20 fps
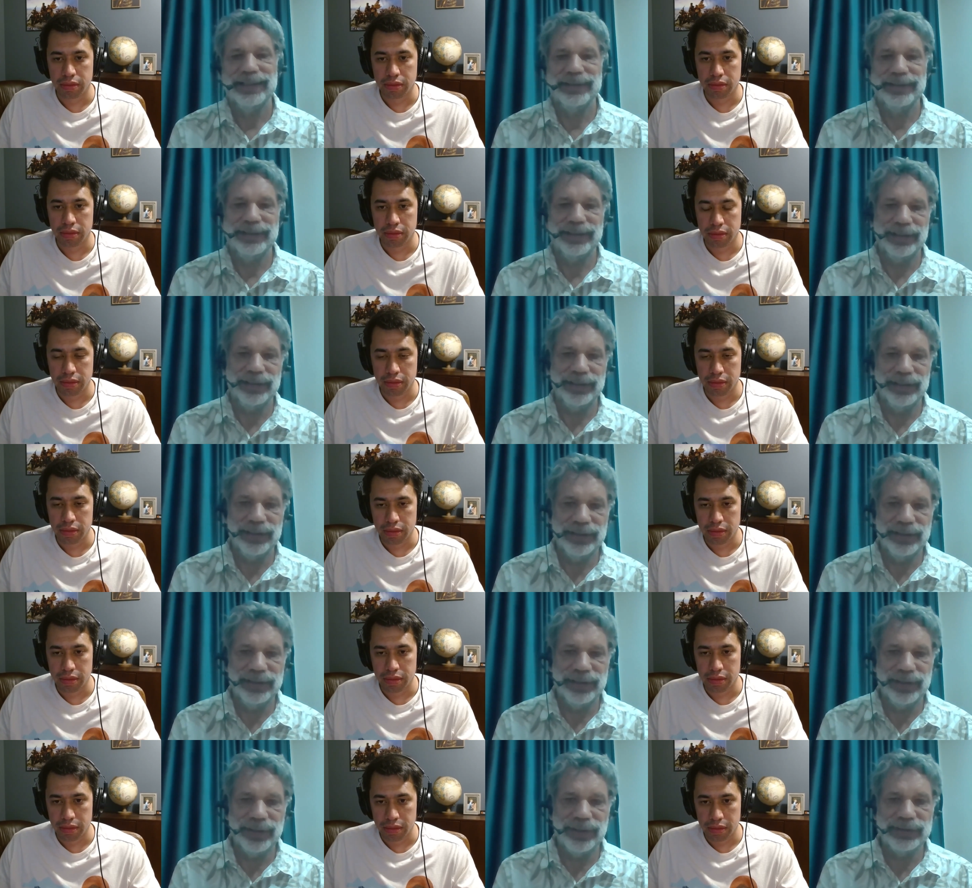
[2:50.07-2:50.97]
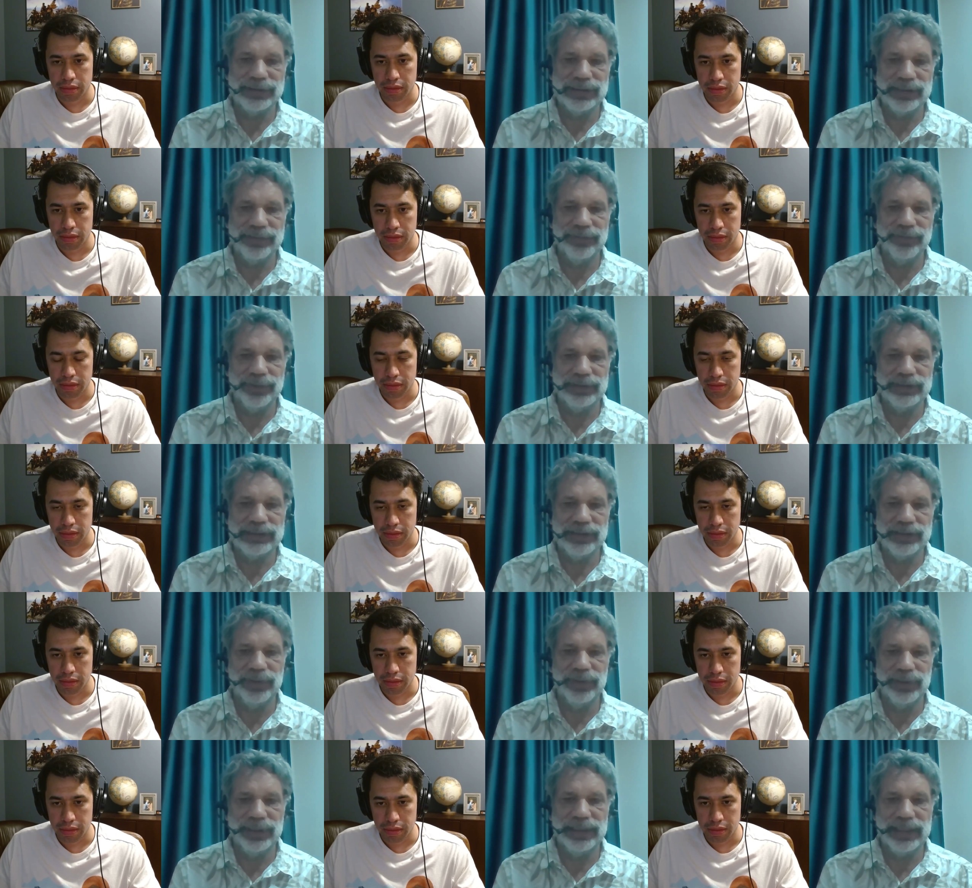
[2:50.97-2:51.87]
Speaker 1: uh, the, the, there are
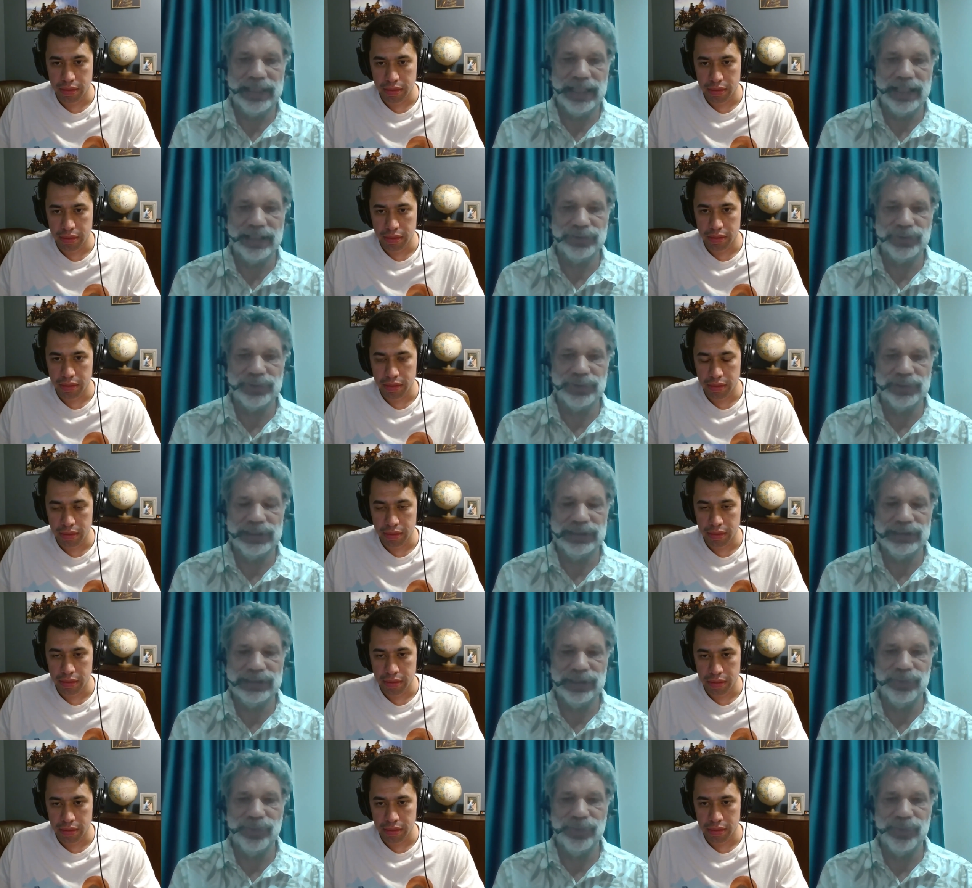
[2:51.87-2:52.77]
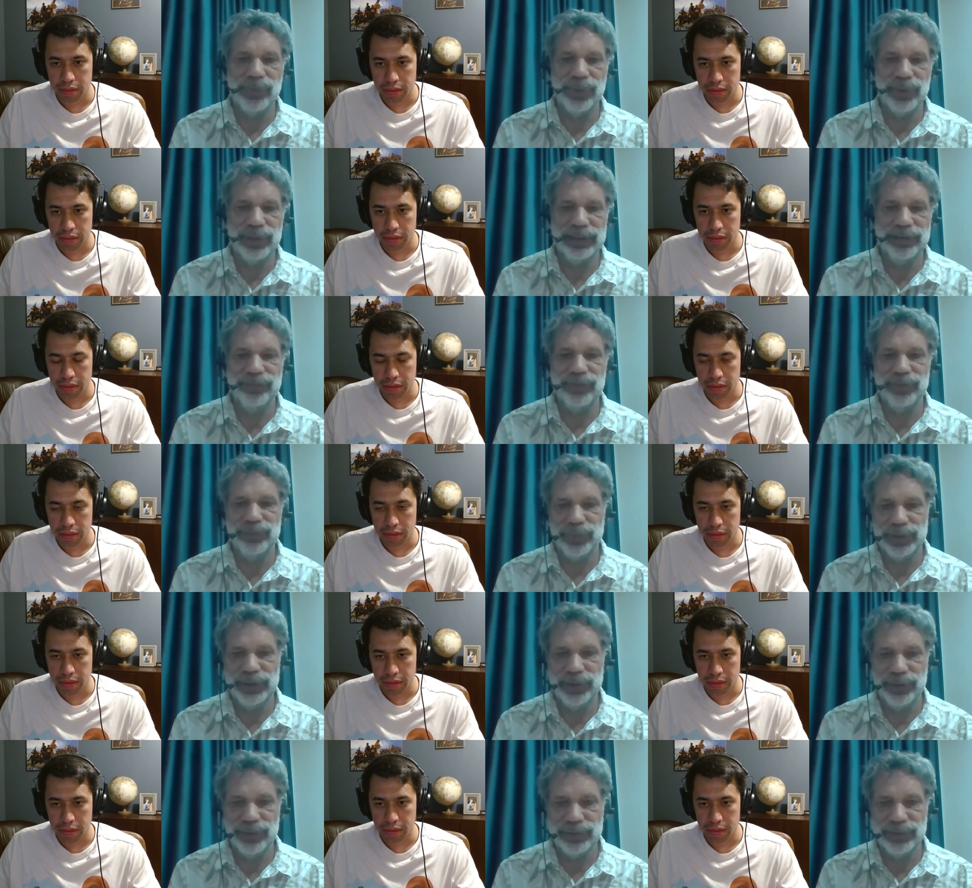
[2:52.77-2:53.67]
civilian casualties in a war, even
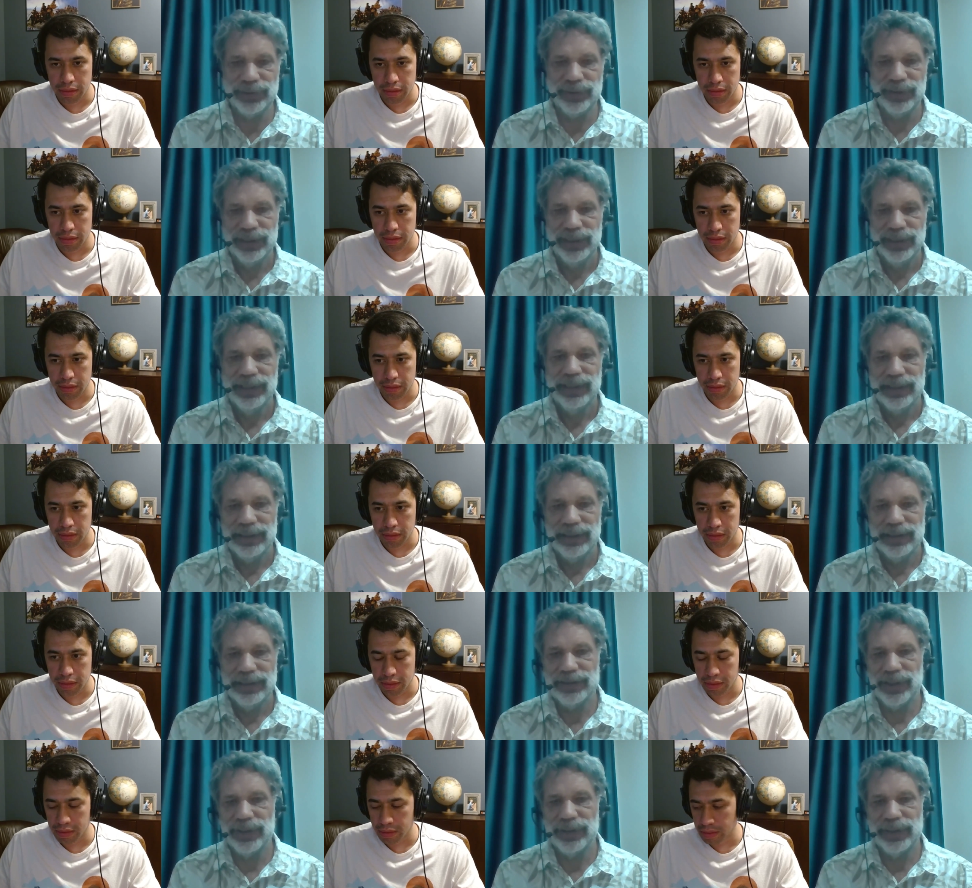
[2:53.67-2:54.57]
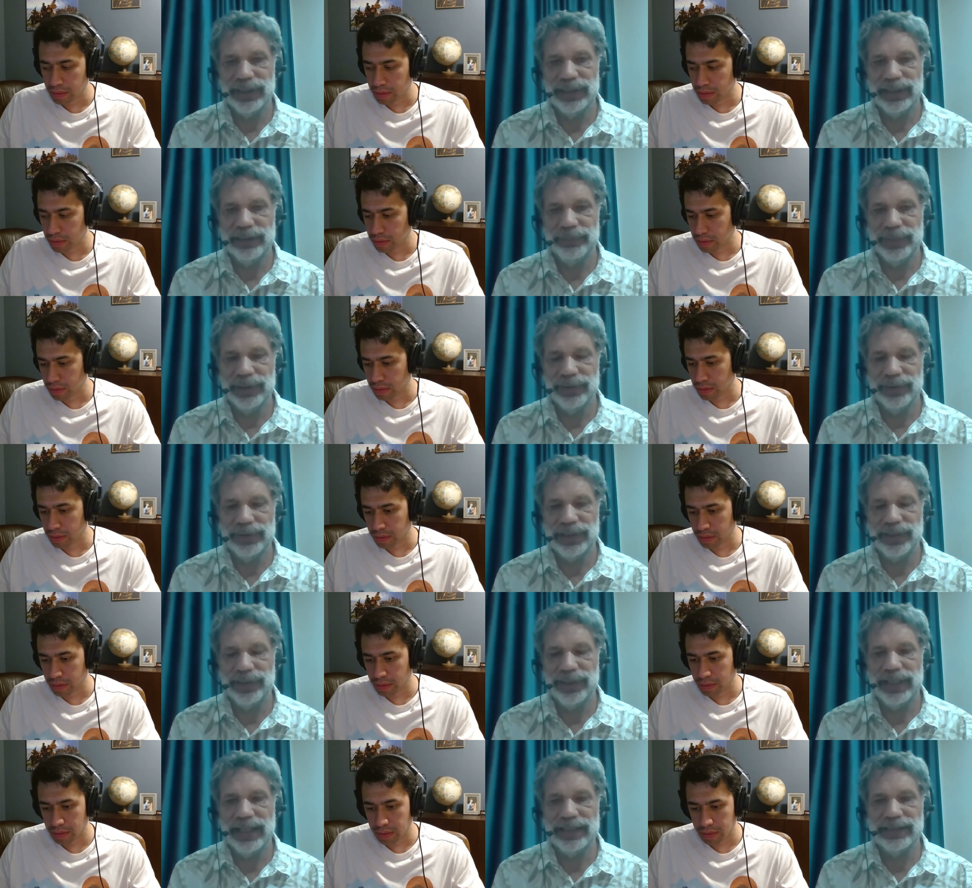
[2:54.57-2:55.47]
when you're targeting
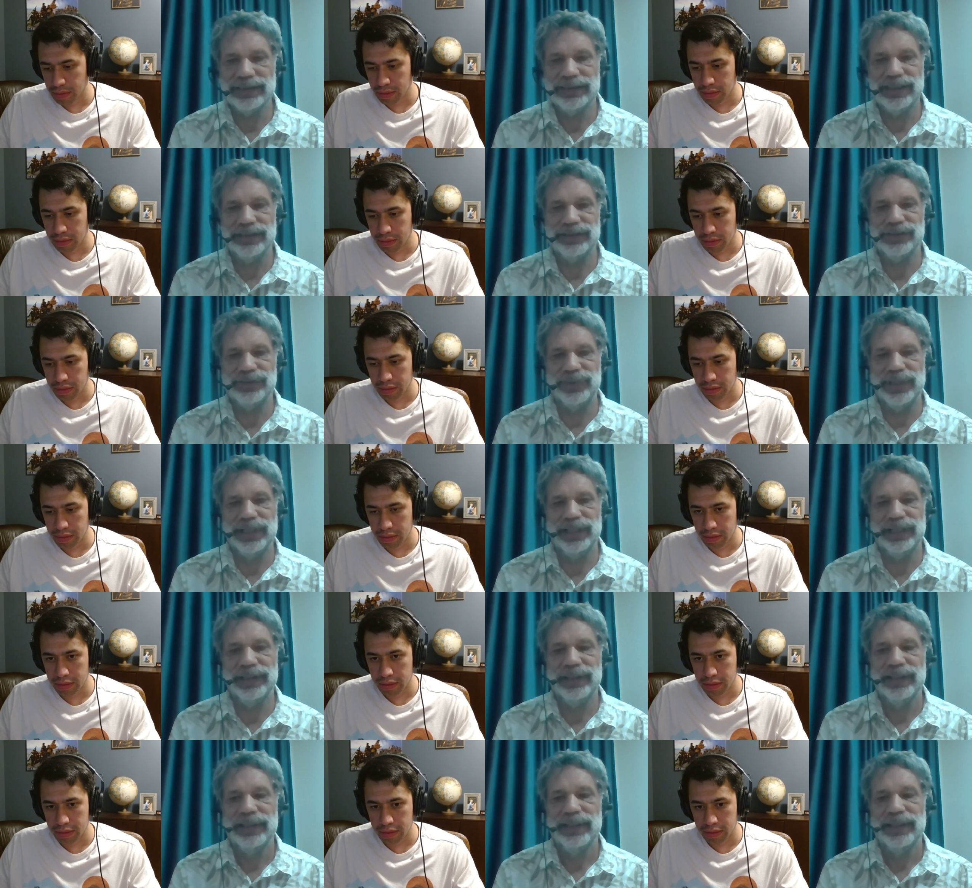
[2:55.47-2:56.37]
military assets, right?